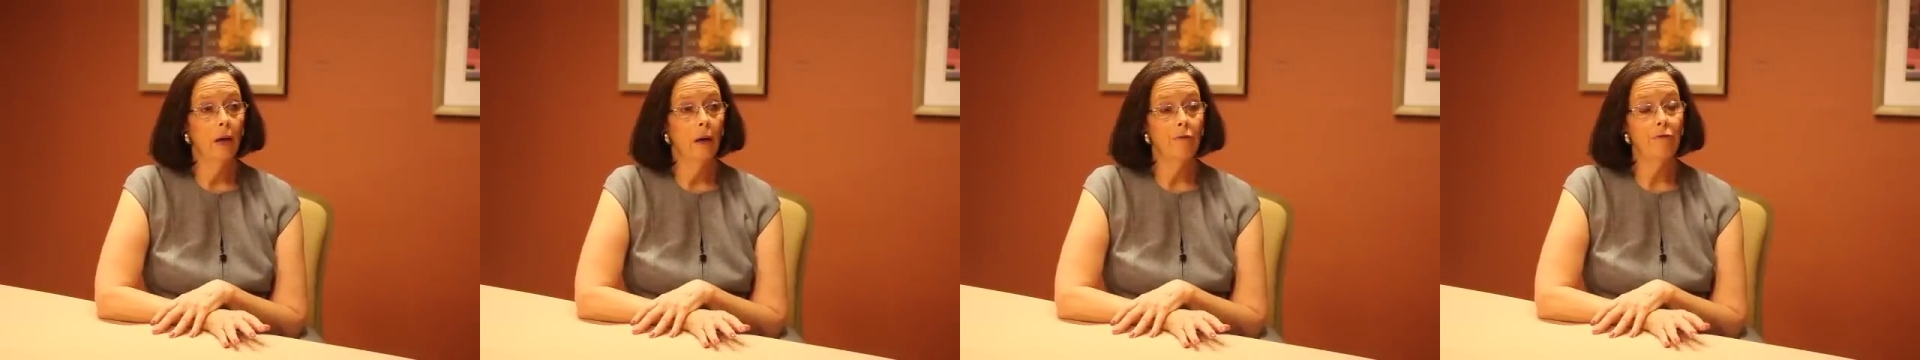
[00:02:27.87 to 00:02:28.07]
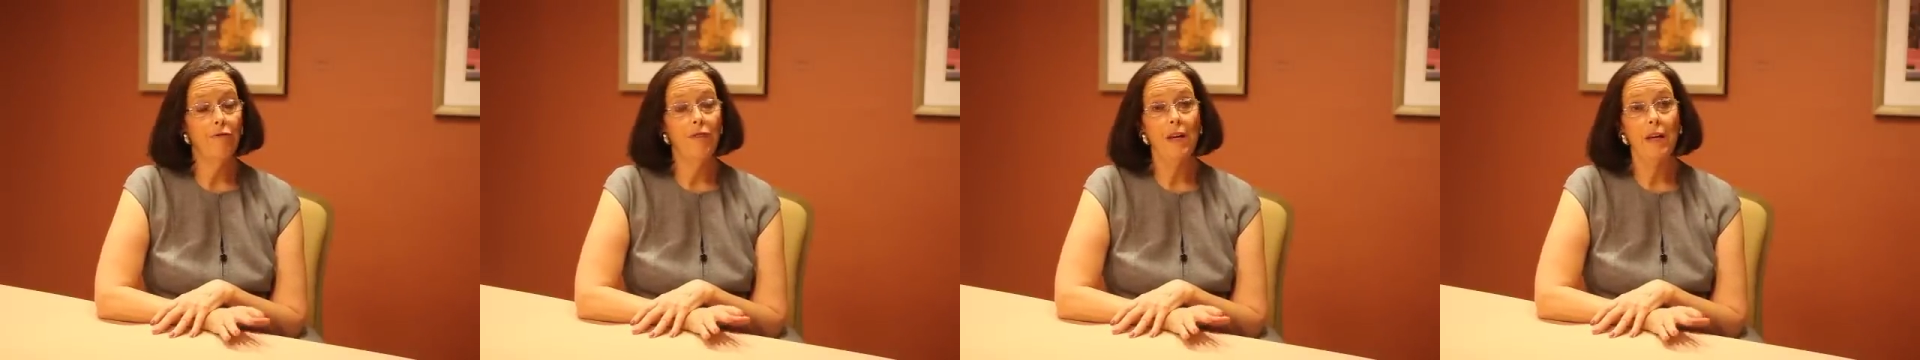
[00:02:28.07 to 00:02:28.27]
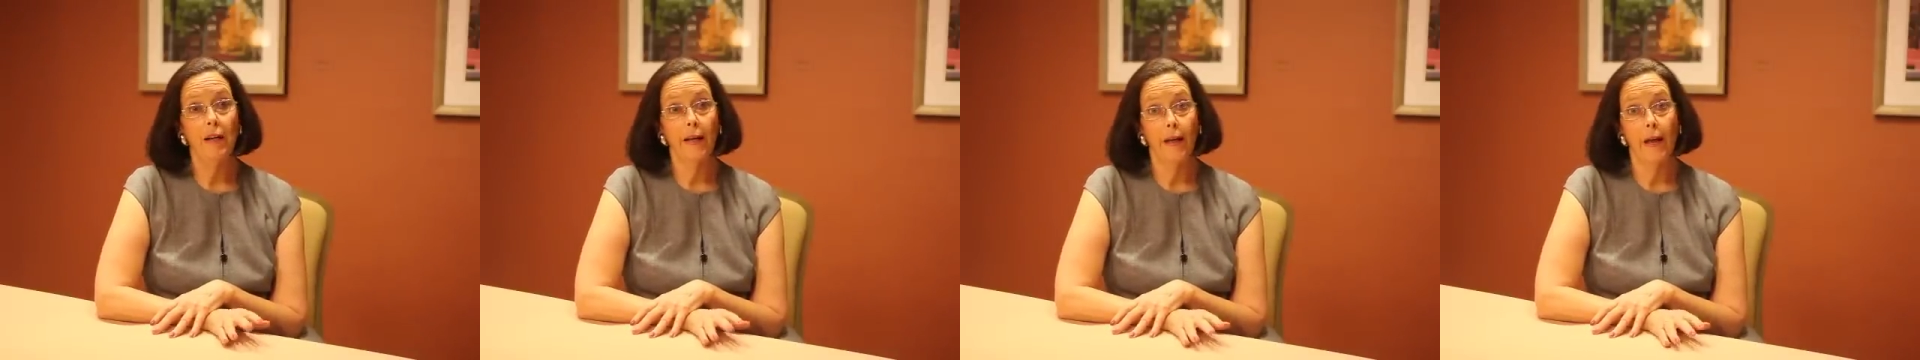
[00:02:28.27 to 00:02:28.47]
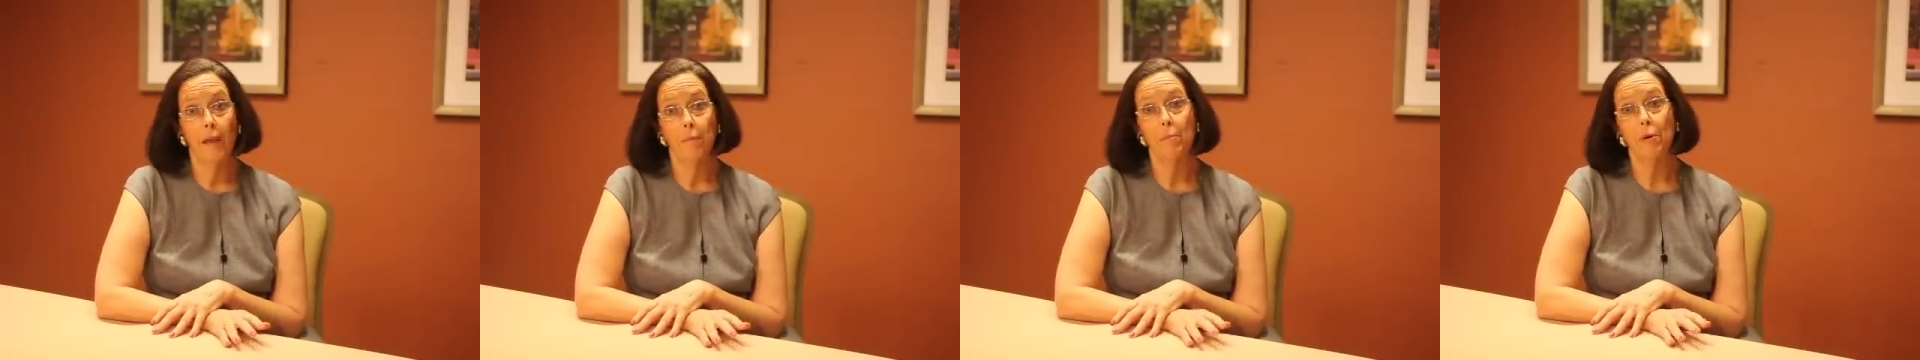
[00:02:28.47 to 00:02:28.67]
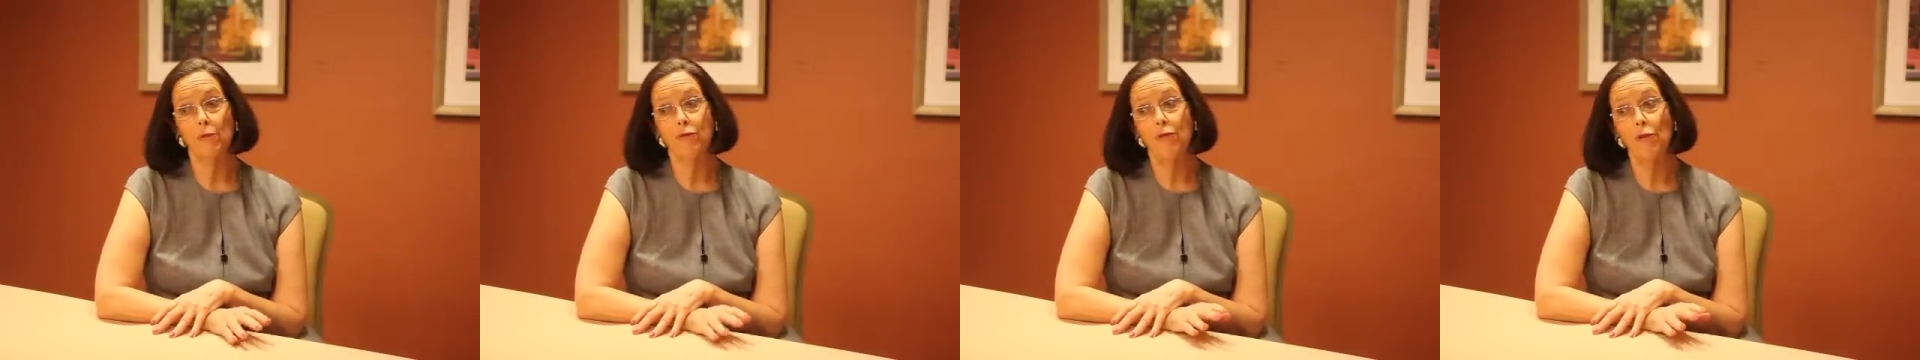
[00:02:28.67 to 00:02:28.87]
feeling
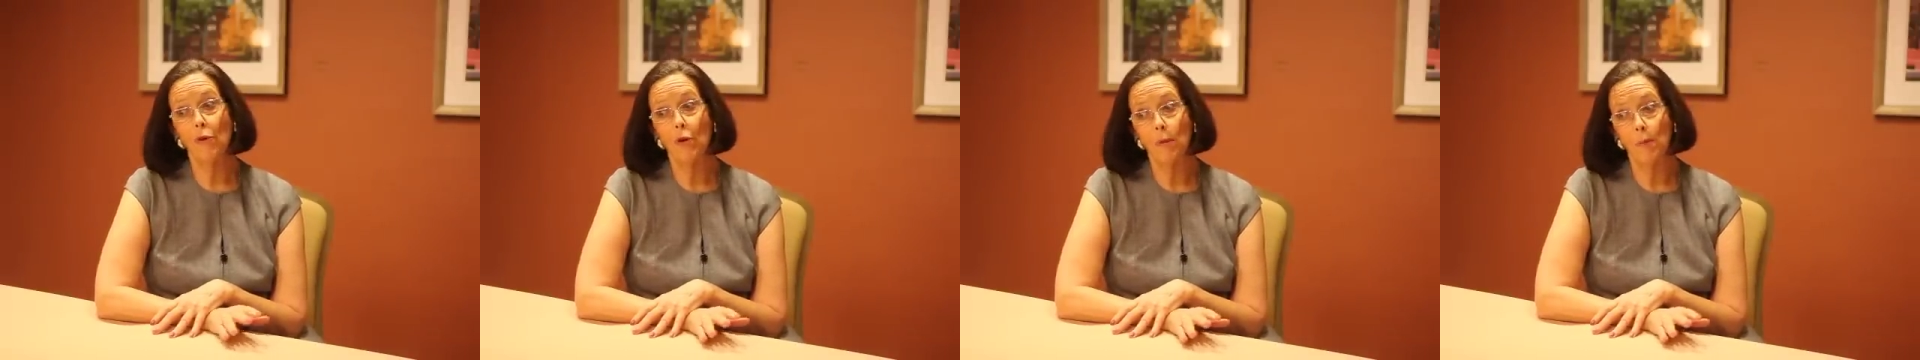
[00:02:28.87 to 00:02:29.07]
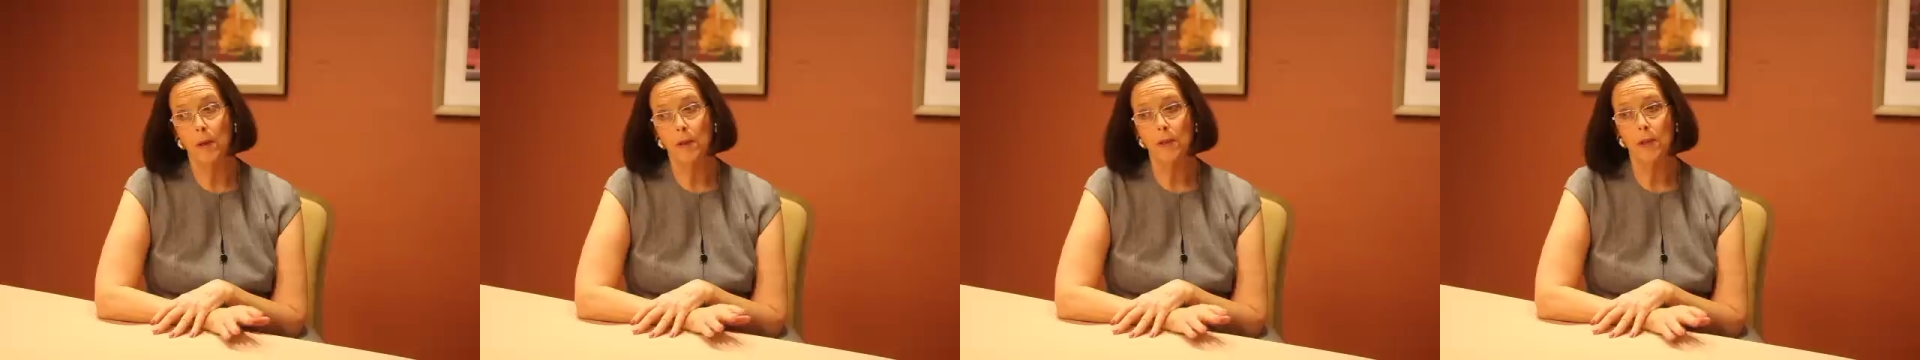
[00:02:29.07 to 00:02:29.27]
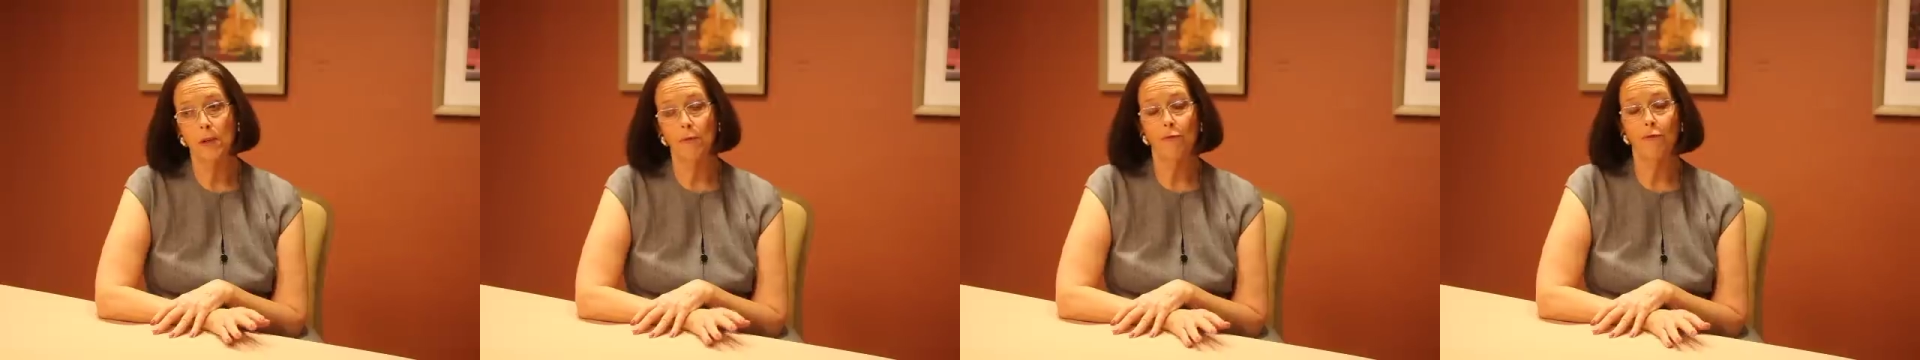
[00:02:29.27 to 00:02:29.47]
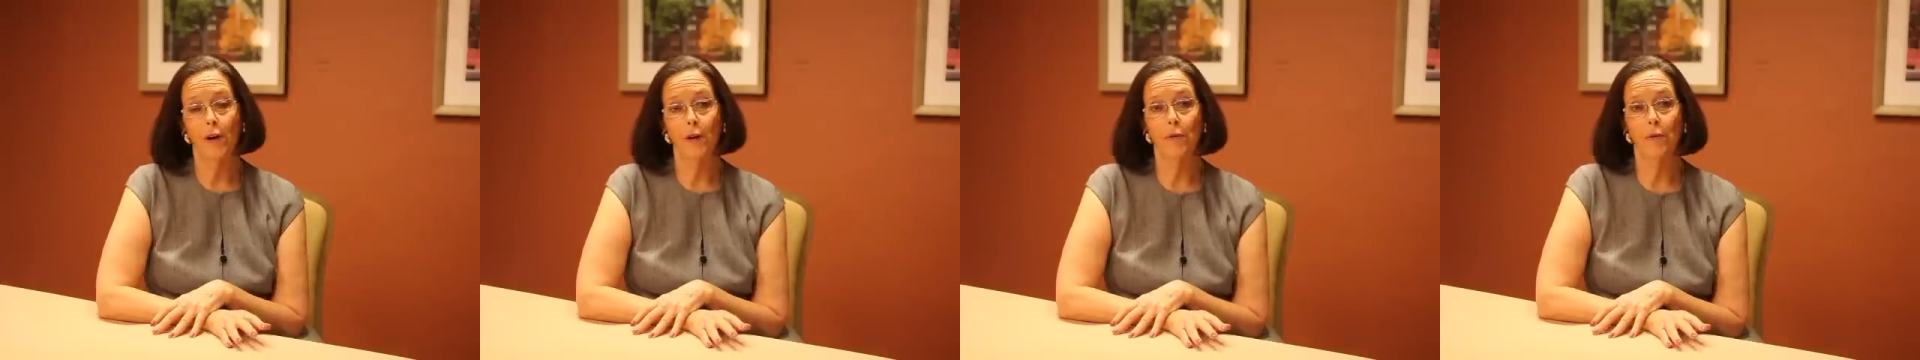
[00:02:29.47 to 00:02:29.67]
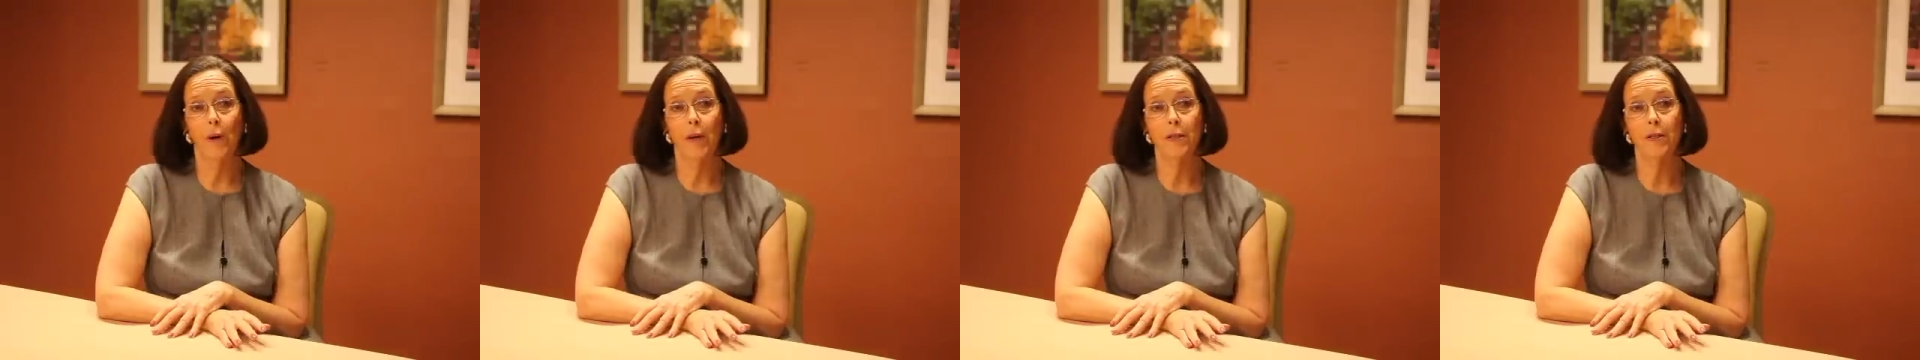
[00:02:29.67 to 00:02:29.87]
and performance in
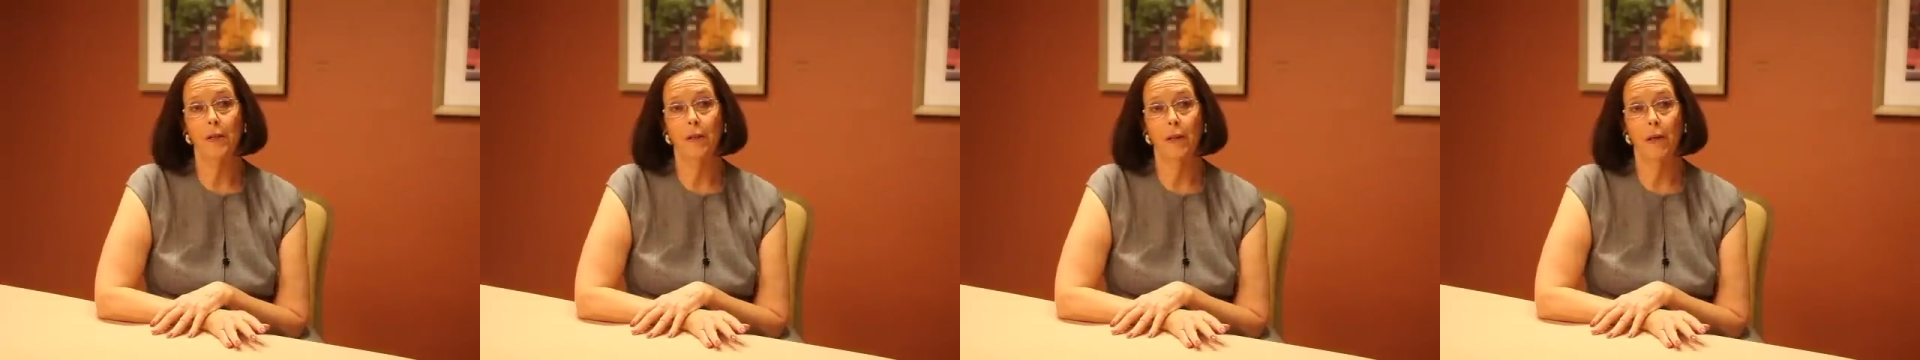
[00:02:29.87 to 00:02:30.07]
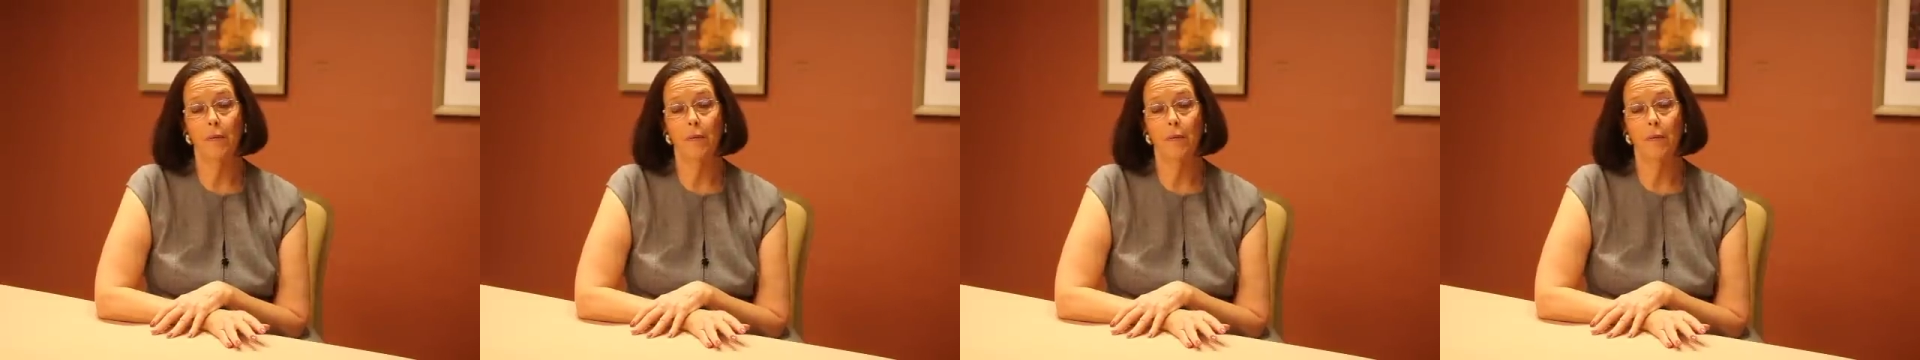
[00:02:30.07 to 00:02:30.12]
fundraising